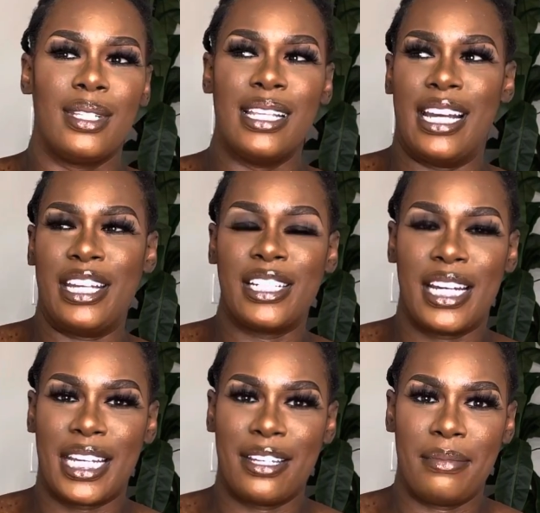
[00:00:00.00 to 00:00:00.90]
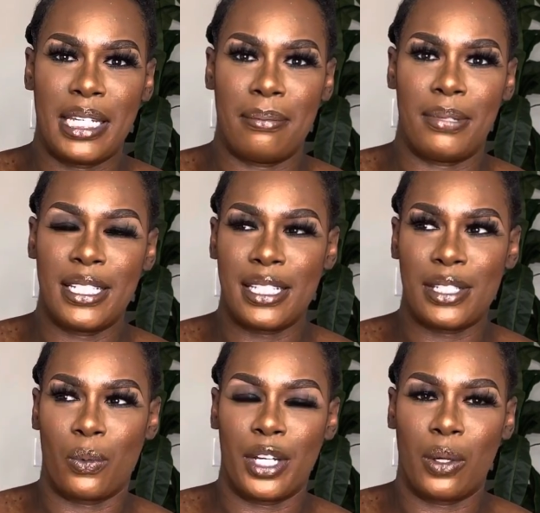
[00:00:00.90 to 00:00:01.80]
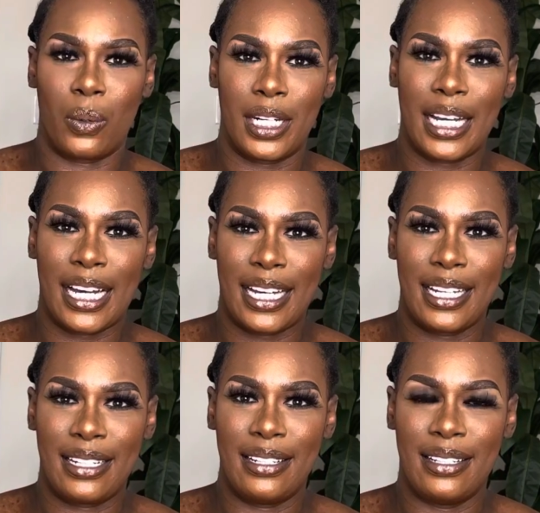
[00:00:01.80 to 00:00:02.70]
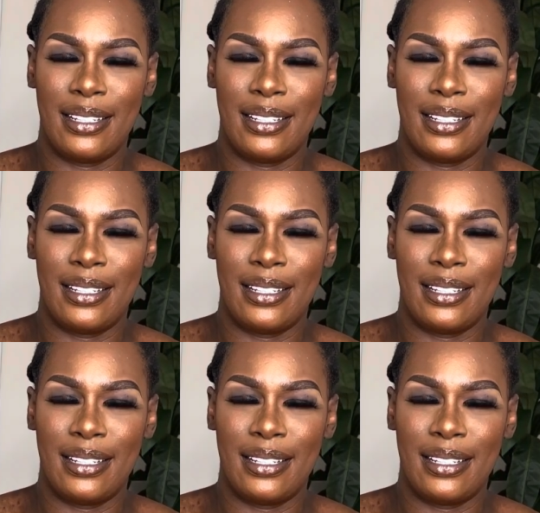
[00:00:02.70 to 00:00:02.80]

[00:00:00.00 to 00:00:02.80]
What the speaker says: Now, you trying to give me a business 101 guide?